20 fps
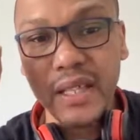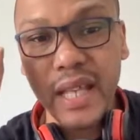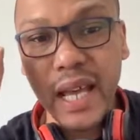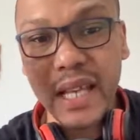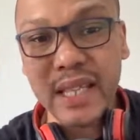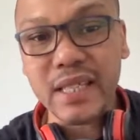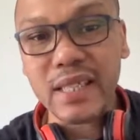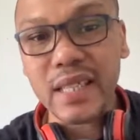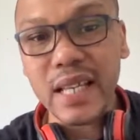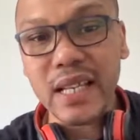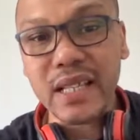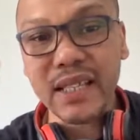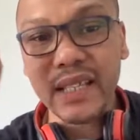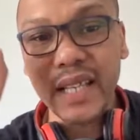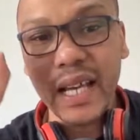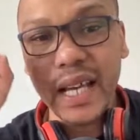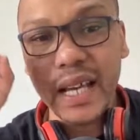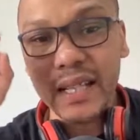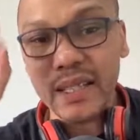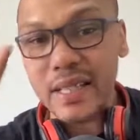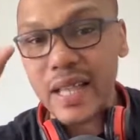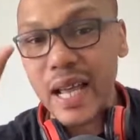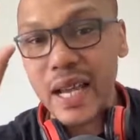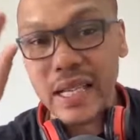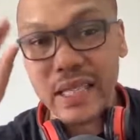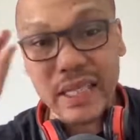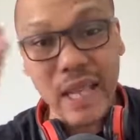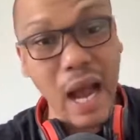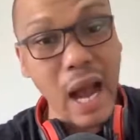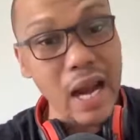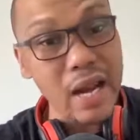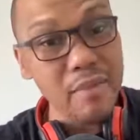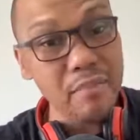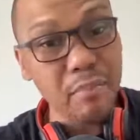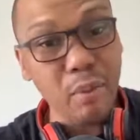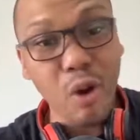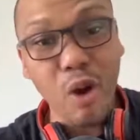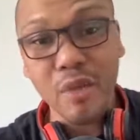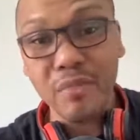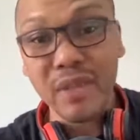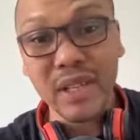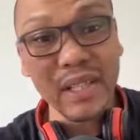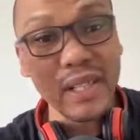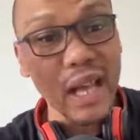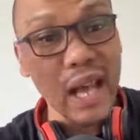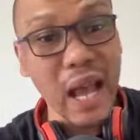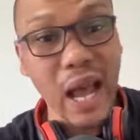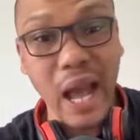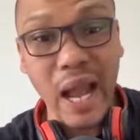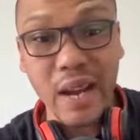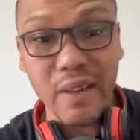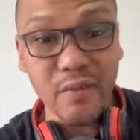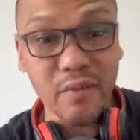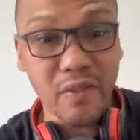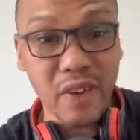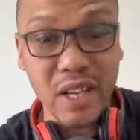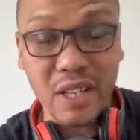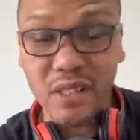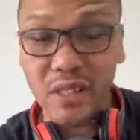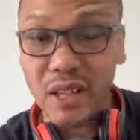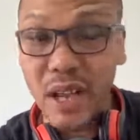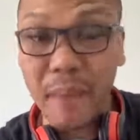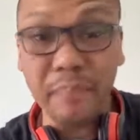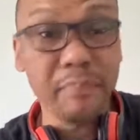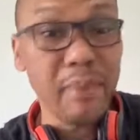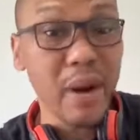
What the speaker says: they state there that it's unemployment and inflation